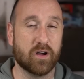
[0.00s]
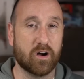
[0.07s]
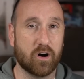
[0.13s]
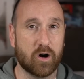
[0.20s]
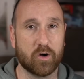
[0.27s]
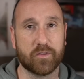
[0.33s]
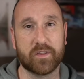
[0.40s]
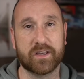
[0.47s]

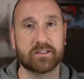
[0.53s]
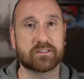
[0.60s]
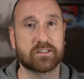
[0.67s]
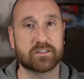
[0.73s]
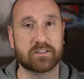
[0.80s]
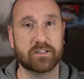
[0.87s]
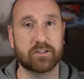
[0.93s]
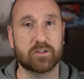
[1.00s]
all things
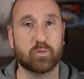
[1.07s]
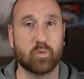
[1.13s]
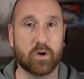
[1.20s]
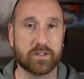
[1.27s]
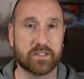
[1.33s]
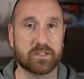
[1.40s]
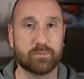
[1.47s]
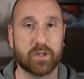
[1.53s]
considered
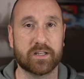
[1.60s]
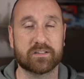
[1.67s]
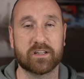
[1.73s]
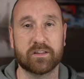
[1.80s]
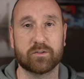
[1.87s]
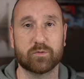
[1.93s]
once it's placed in the